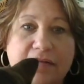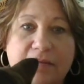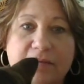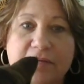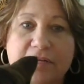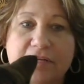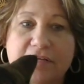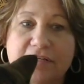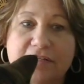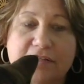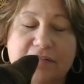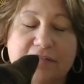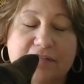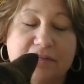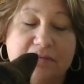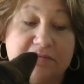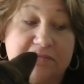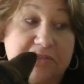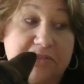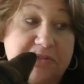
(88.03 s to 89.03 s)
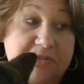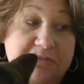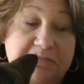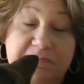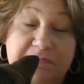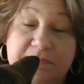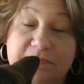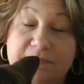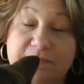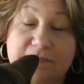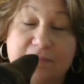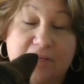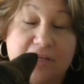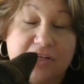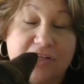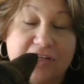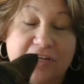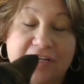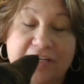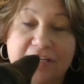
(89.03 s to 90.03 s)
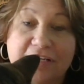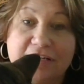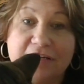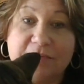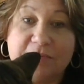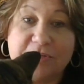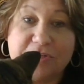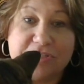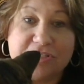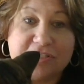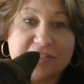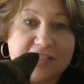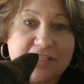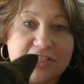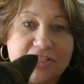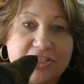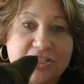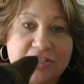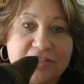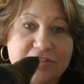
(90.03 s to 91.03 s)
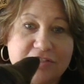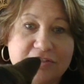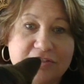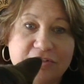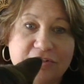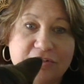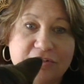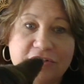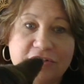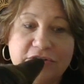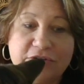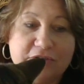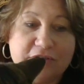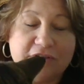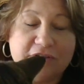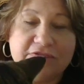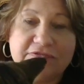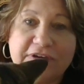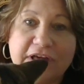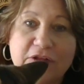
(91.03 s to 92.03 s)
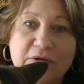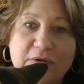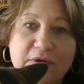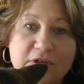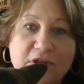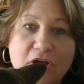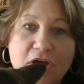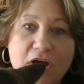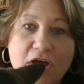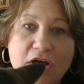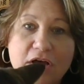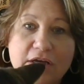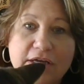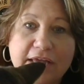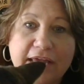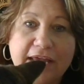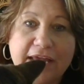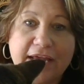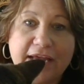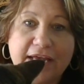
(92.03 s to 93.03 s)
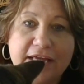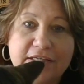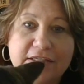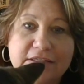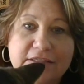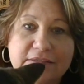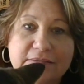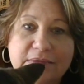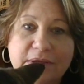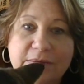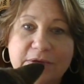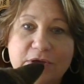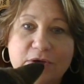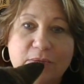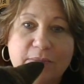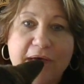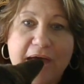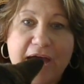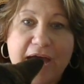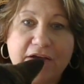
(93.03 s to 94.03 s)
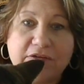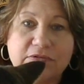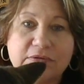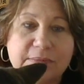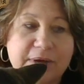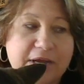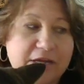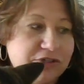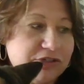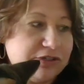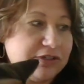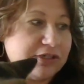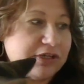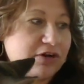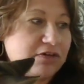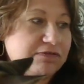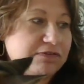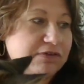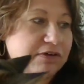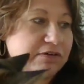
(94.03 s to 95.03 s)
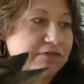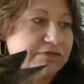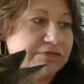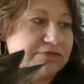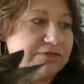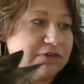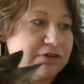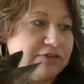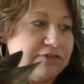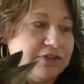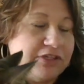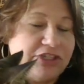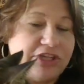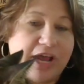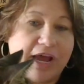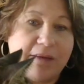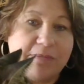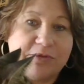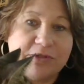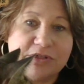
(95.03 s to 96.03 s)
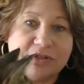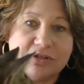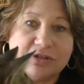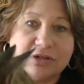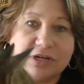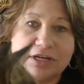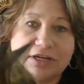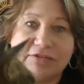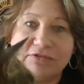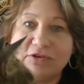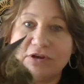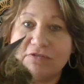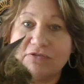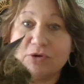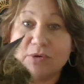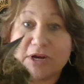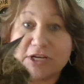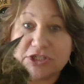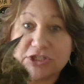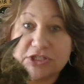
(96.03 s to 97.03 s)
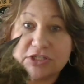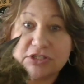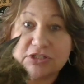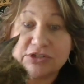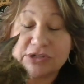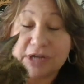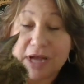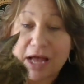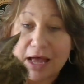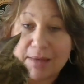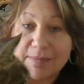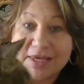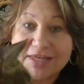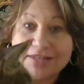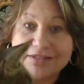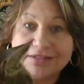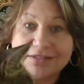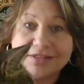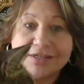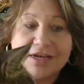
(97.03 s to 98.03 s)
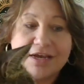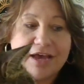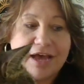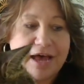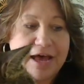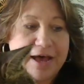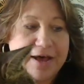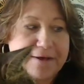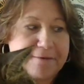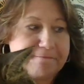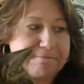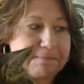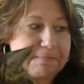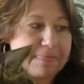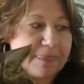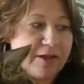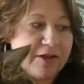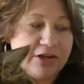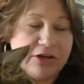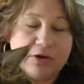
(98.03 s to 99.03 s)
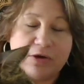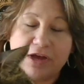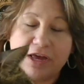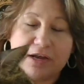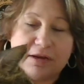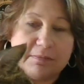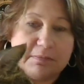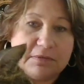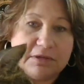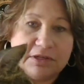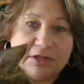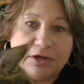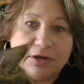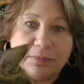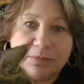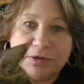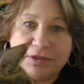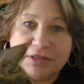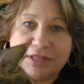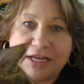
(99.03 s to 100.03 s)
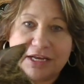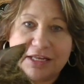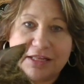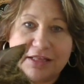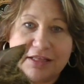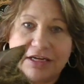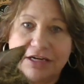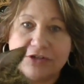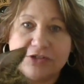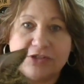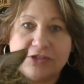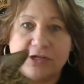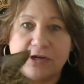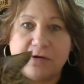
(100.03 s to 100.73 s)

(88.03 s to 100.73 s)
I mean, it's a good idea to purchase it just so you can follow along and maybe go back, remind yourself of the chapter, and if you have questions or comments, you can go ahead and put that in there.